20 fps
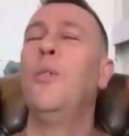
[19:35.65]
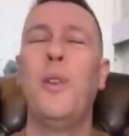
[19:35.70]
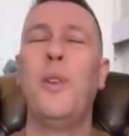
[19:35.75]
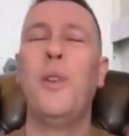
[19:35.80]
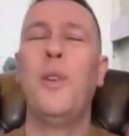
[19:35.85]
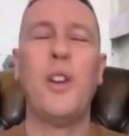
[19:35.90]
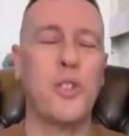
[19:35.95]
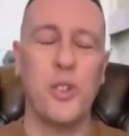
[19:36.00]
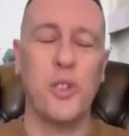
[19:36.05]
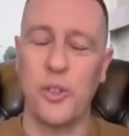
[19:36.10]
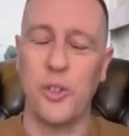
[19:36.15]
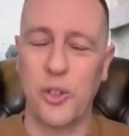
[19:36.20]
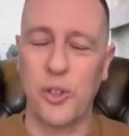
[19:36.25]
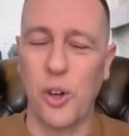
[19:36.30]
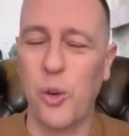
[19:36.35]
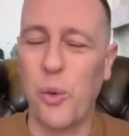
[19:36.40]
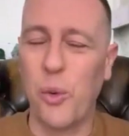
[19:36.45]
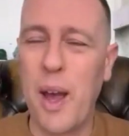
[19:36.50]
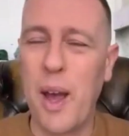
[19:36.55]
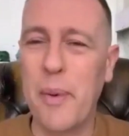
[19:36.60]
We're not too
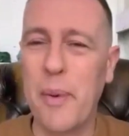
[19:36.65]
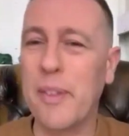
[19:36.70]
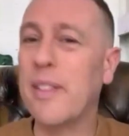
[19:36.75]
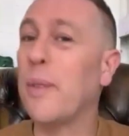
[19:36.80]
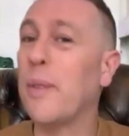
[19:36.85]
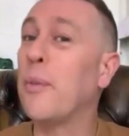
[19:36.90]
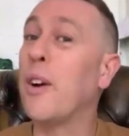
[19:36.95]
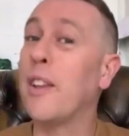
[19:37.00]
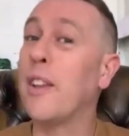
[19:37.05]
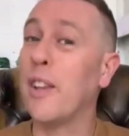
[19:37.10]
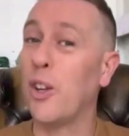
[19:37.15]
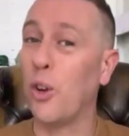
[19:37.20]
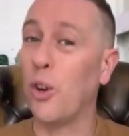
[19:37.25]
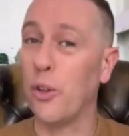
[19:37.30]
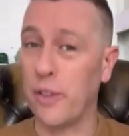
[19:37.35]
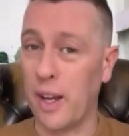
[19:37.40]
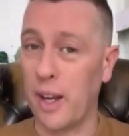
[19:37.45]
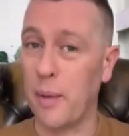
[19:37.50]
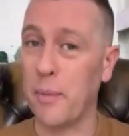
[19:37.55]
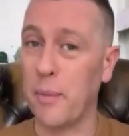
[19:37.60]
sure where, but somewhere in the
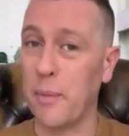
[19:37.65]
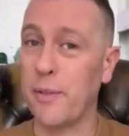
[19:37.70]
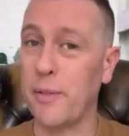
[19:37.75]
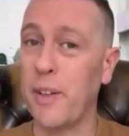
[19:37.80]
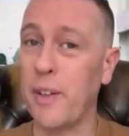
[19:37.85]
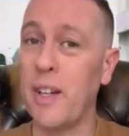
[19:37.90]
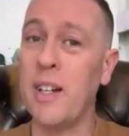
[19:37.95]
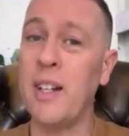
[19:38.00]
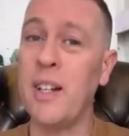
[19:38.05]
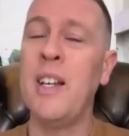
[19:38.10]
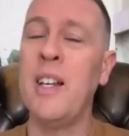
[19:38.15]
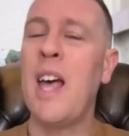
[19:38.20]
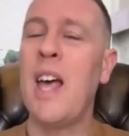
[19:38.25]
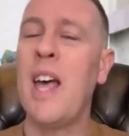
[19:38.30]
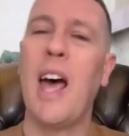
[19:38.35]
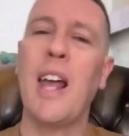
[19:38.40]
northern hemisphere.